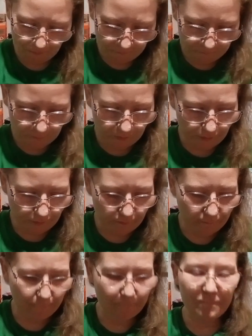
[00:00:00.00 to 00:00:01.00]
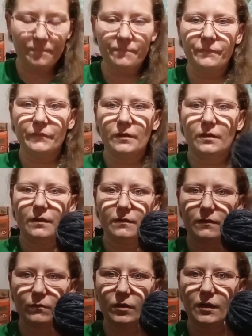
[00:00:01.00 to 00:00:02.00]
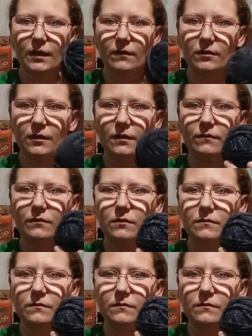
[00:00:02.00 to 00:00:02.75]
But anyway, this is what I have left